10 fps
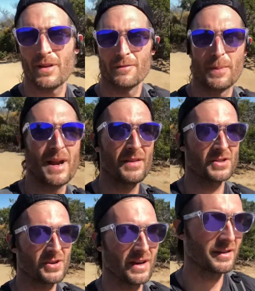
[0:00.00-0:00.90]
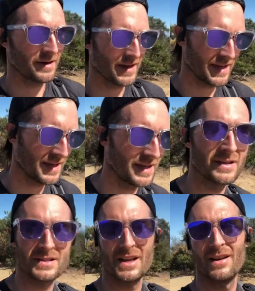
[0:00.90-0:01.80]
have been on the trail already,
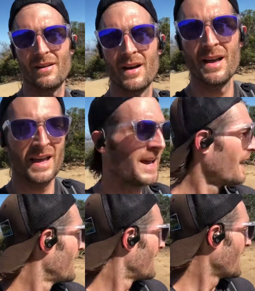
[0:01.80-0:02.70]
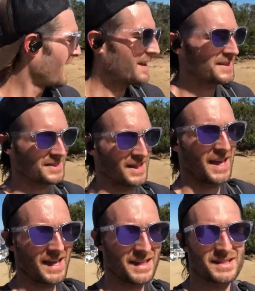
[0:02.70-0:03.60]
so any
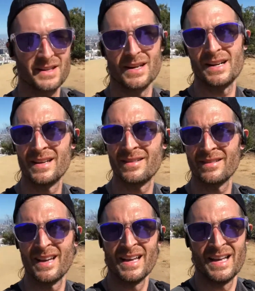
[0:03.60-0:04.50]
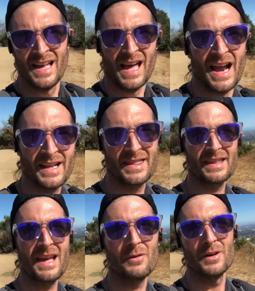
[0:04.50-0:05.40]
snakes or anything
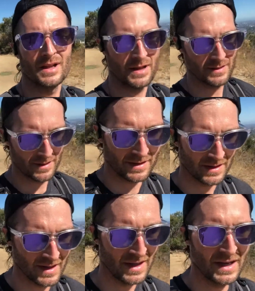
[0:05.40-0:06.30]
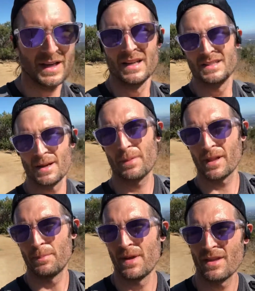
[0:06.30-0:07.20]
that would typically
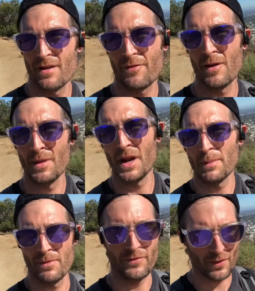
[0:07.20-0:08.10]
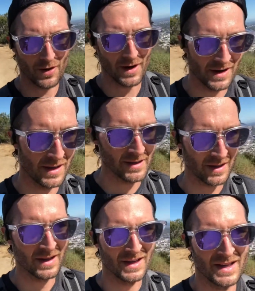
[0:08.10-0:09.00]
be there from the night before
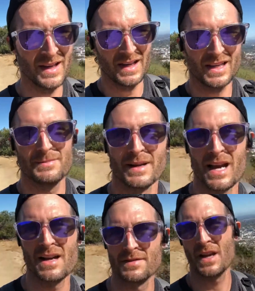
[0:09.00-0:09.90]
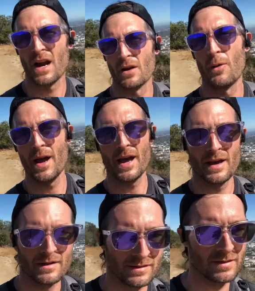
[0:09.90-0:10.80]
has been kind of scared away
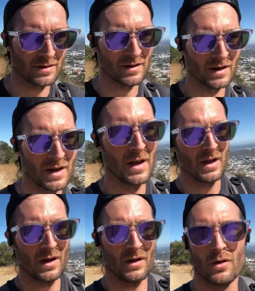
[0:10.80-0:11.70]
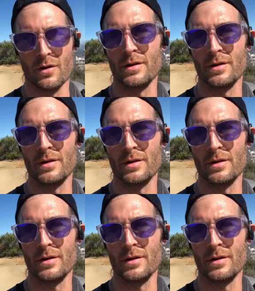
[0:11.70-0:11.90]
or